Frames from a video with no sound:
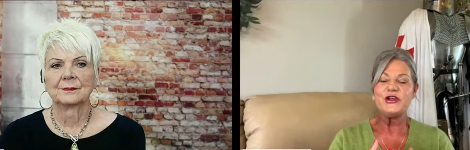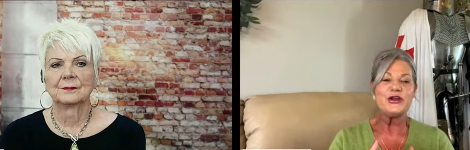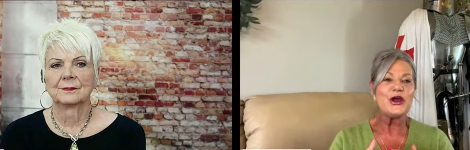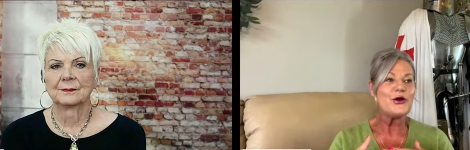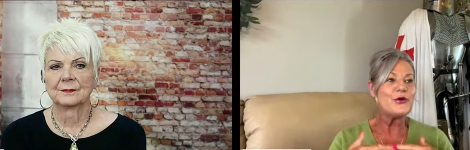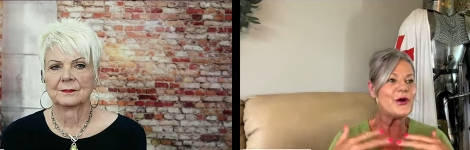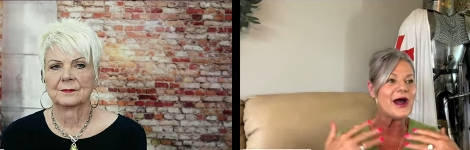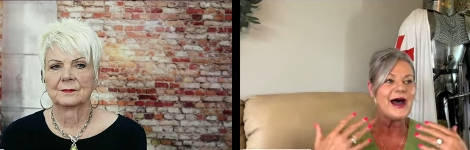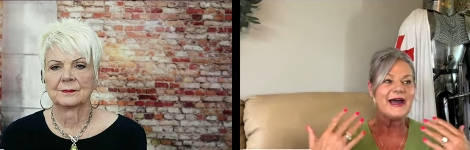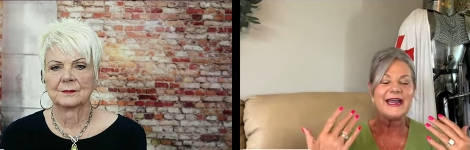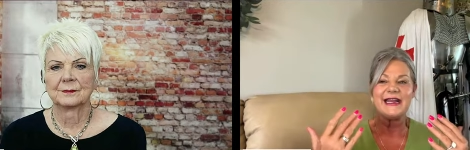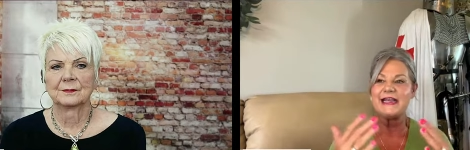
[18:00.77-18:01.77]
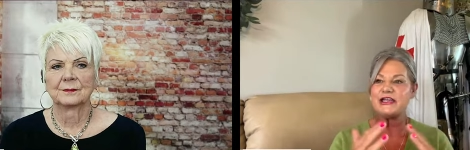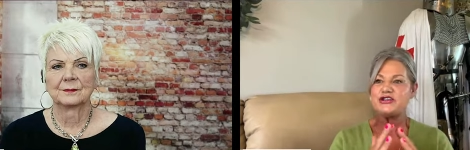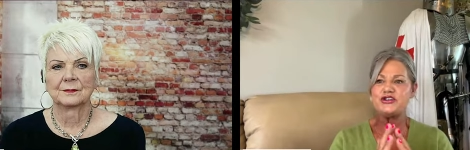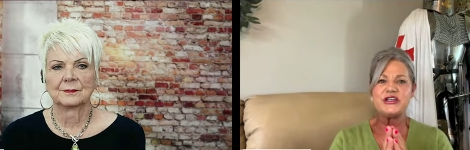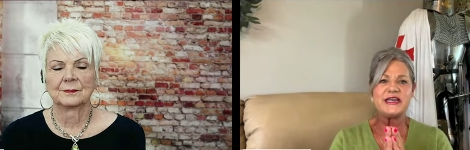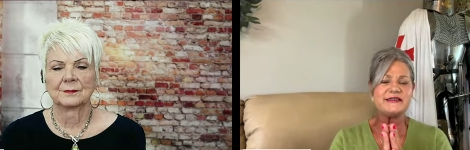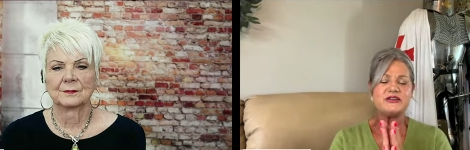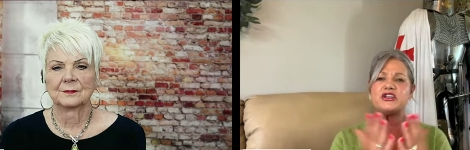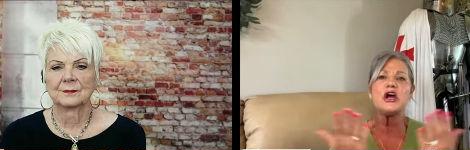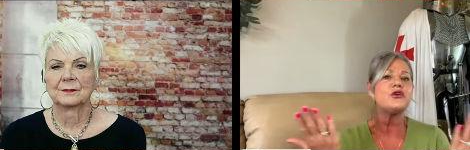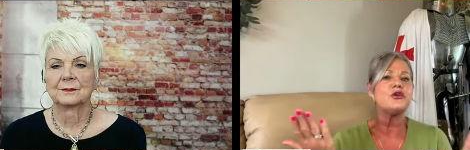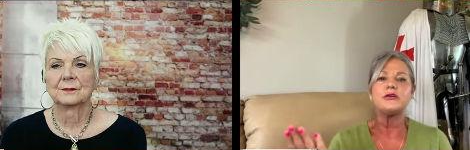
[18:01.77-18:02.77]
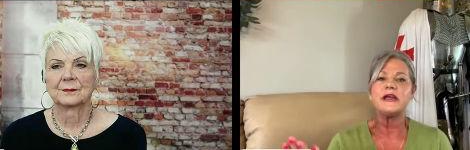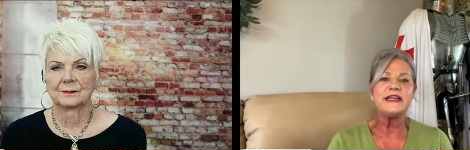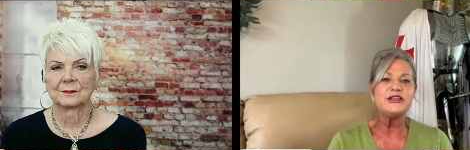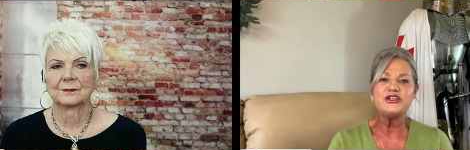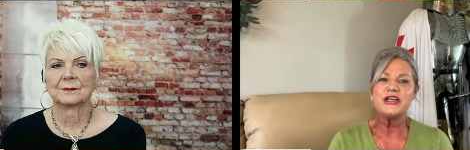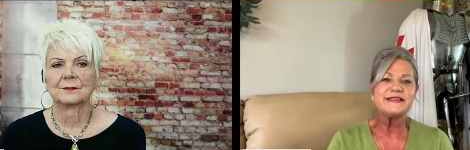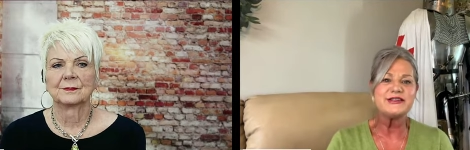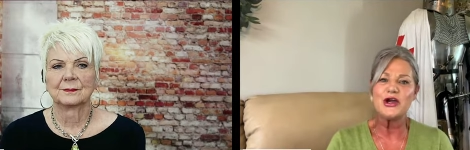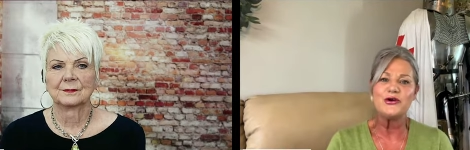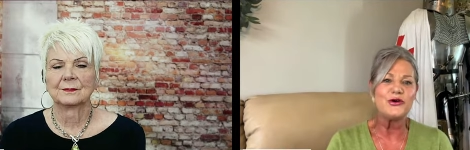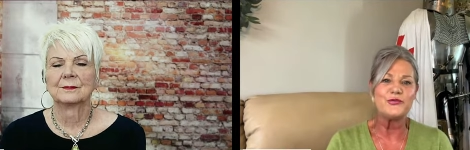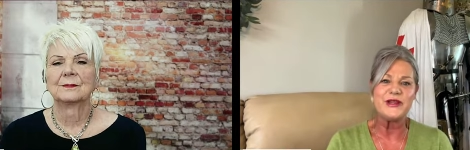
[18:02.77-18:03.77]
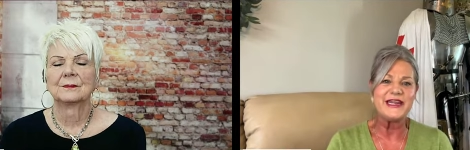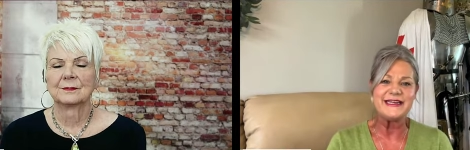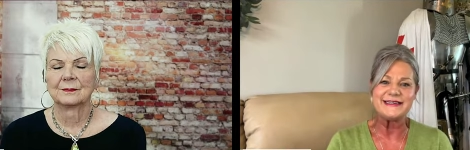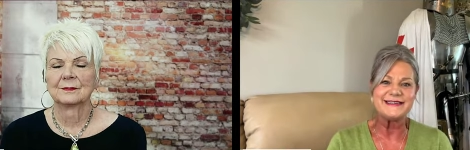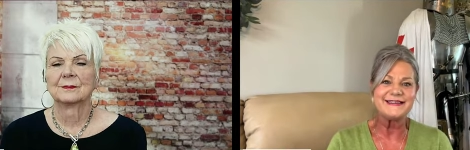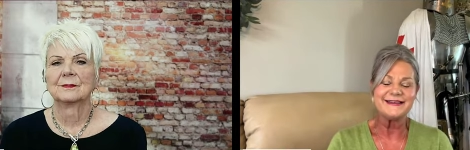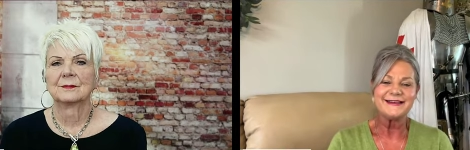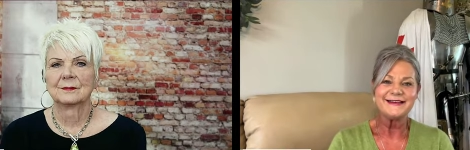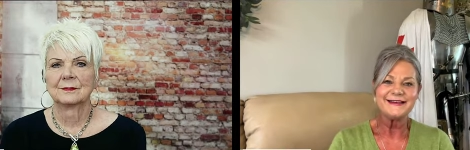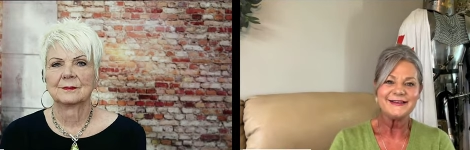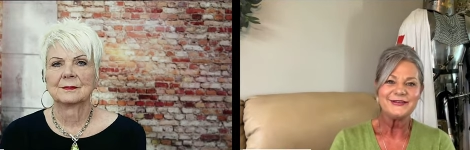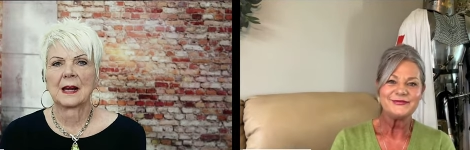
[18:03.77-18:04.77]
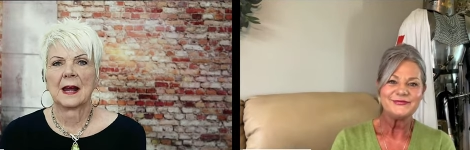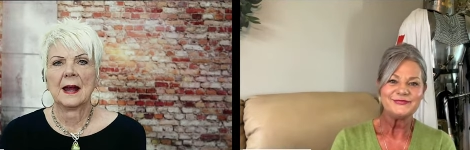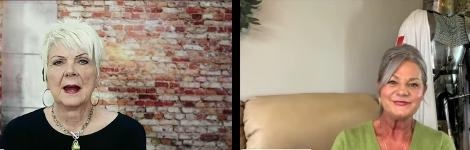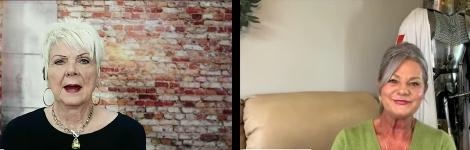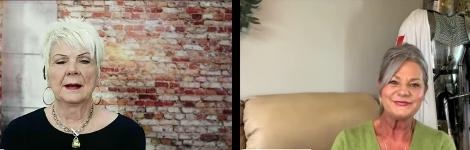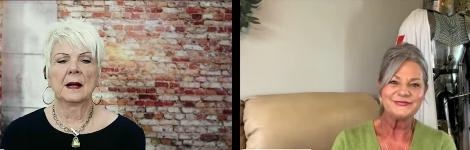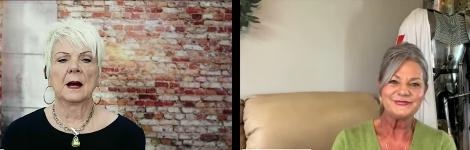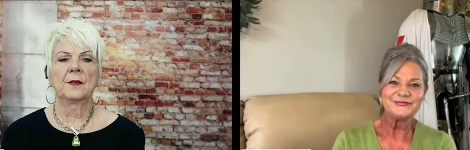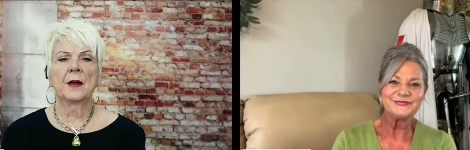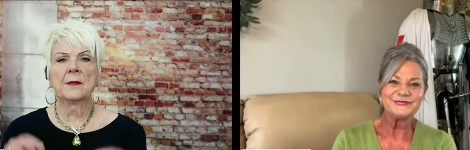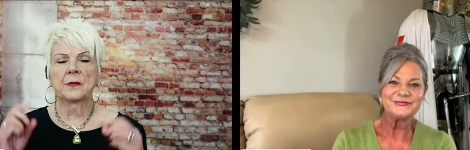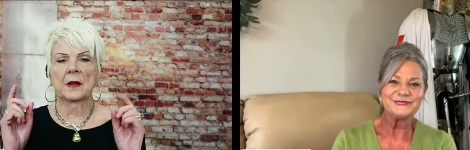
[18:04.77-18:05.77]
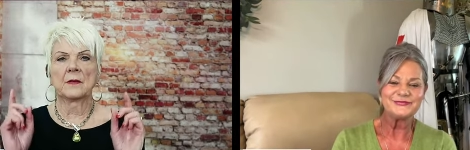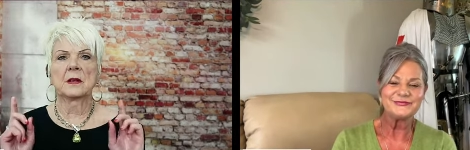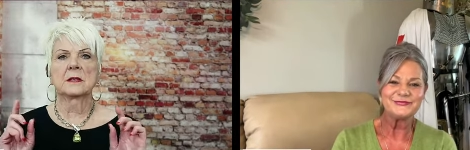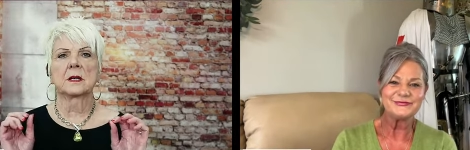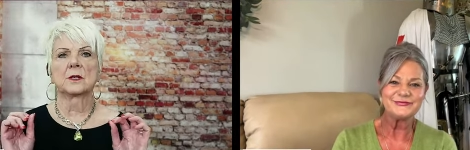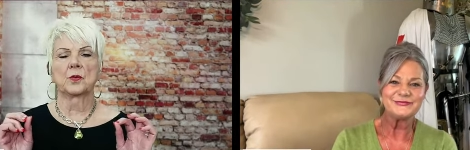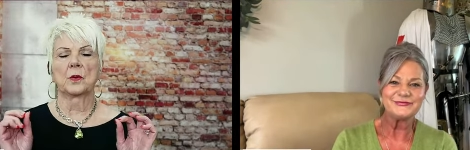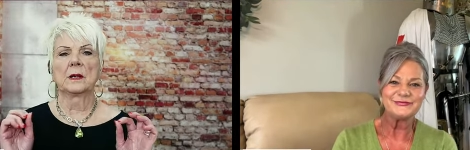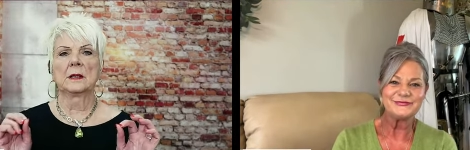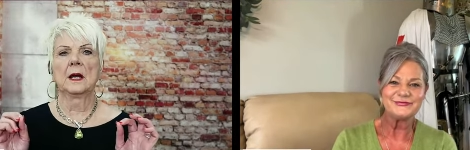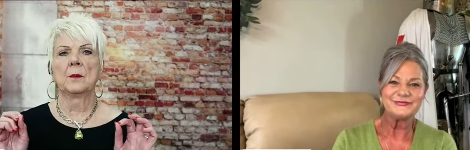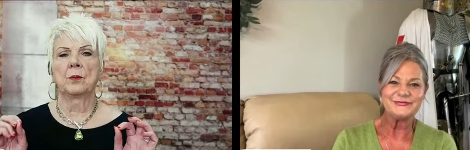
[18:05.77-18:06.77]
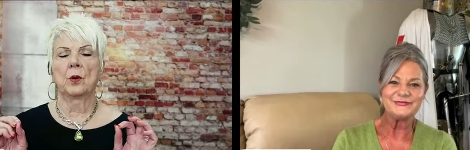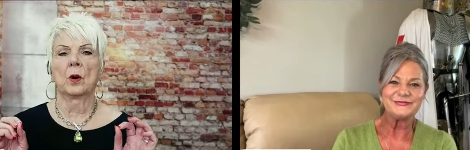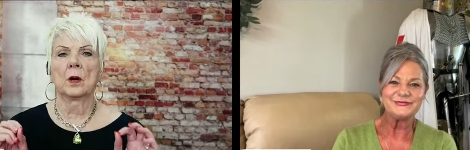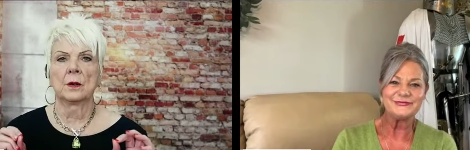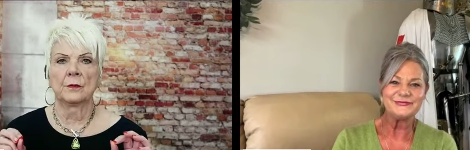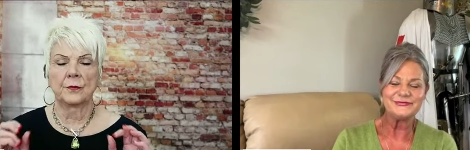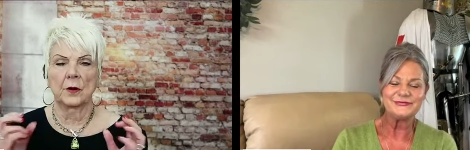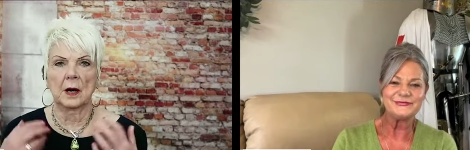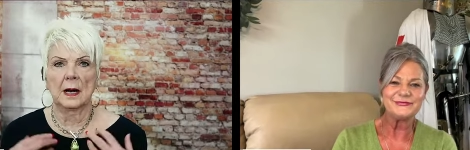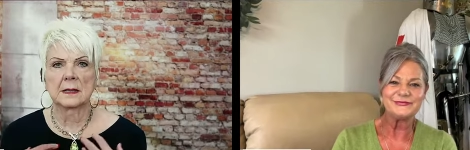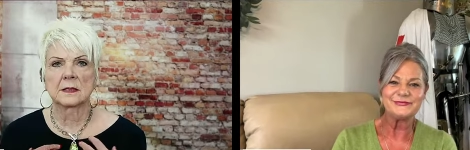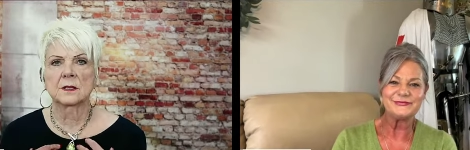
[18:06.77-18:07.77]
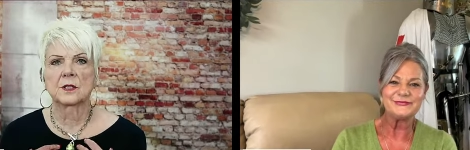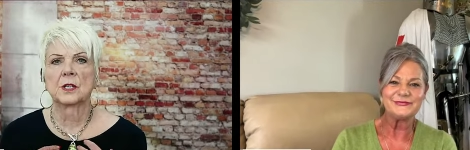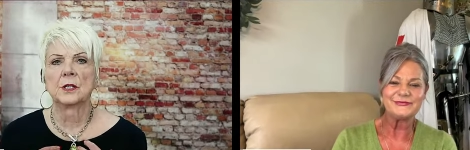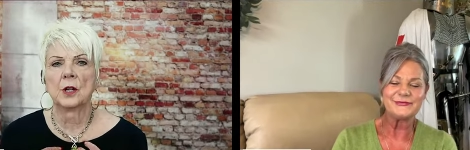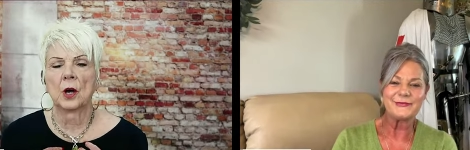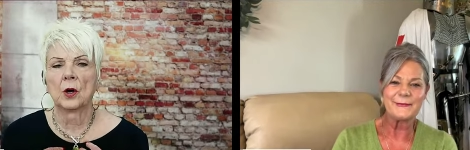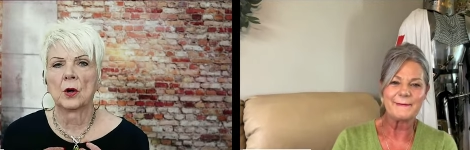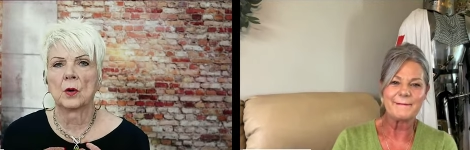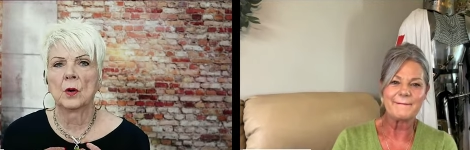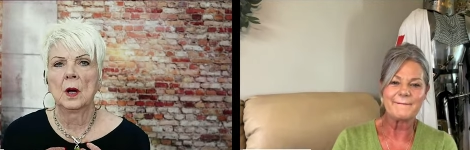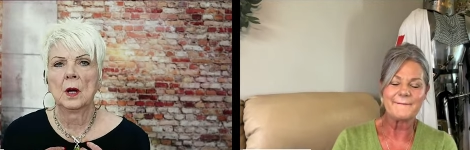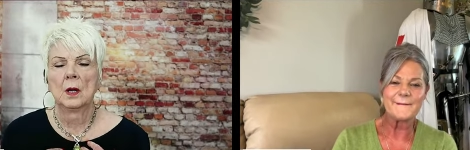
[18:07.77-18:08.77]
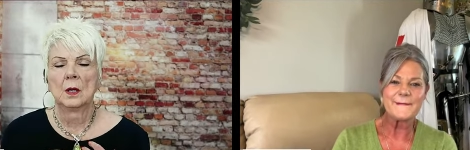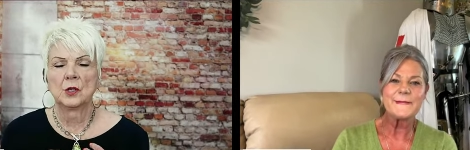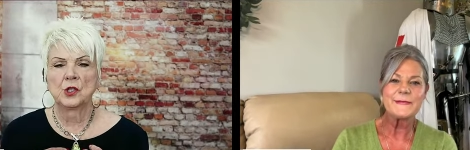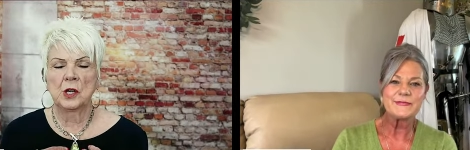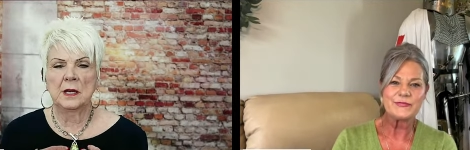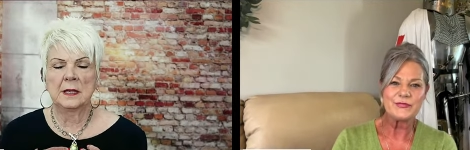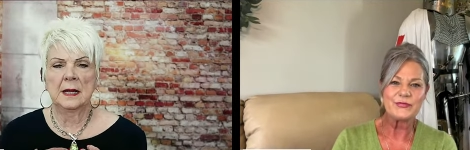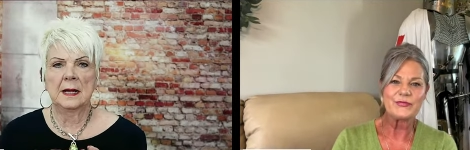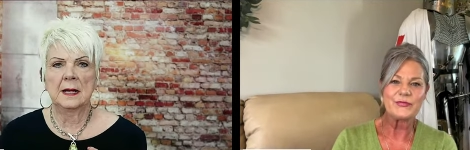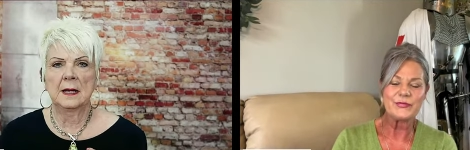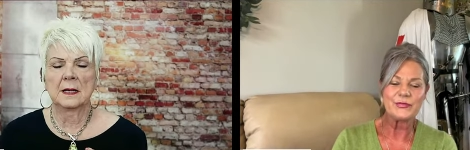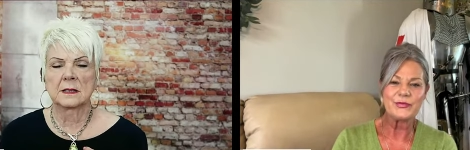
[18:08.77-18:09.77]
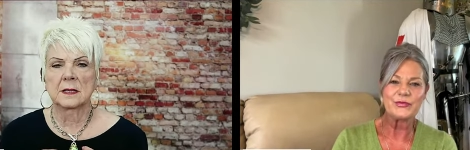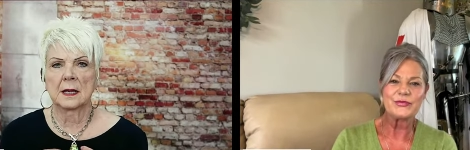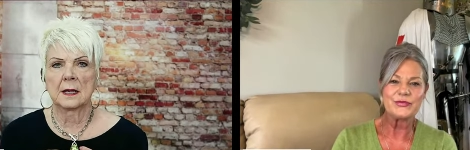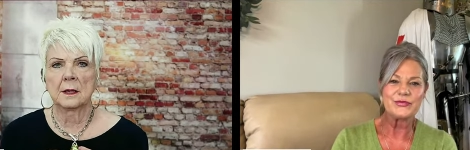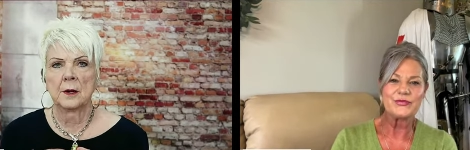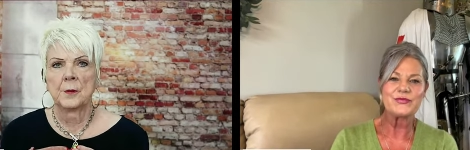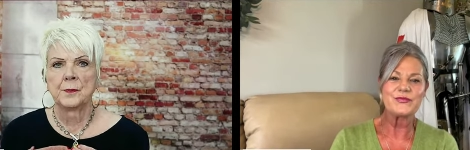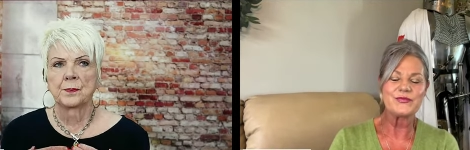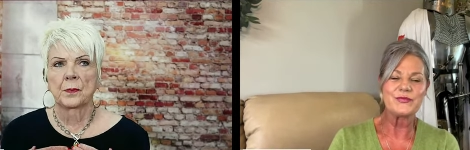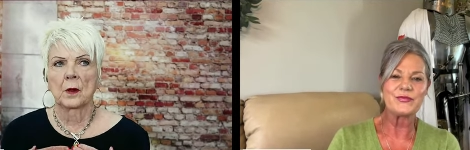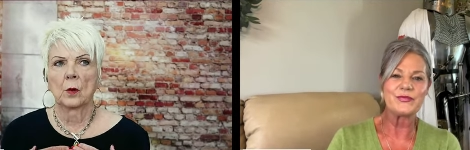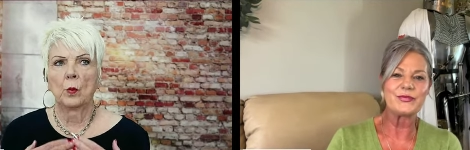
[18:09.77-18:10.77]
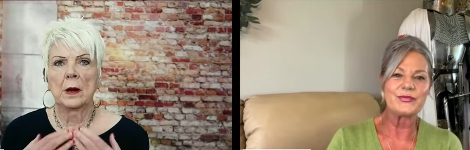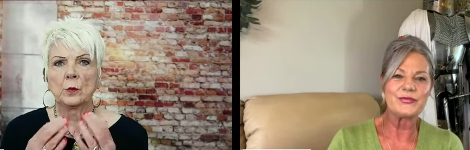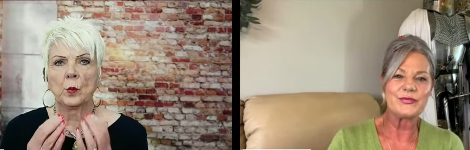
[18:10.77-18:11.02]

Speaker 1: you know, uh, and it's just total in just total peace.
Speaker 2: And I think that this is really important for us to know, Jeannie, is that when